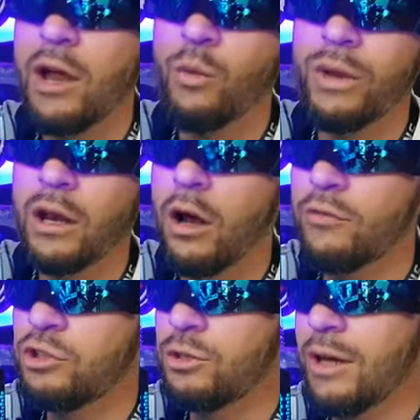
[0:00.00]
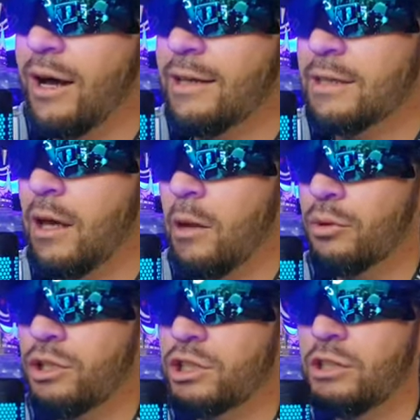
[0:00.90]
Read it off to you guys.
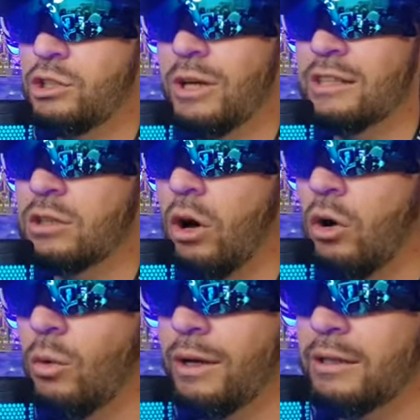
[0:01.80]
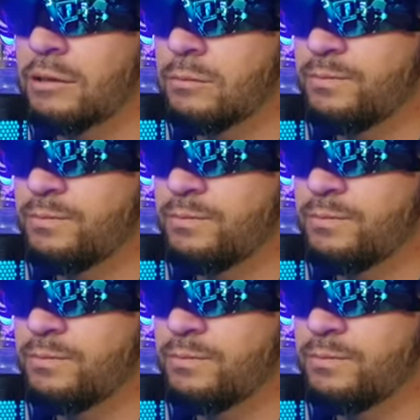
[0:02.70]
Appreciate you guys always.